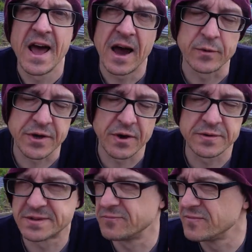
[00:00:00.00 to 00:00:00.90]
I was
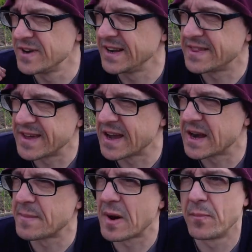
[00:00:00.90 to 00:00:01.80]
always really
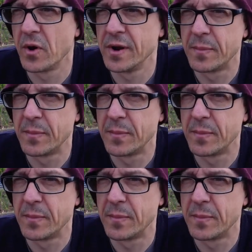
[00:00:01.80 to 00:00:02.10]
thinking about putting the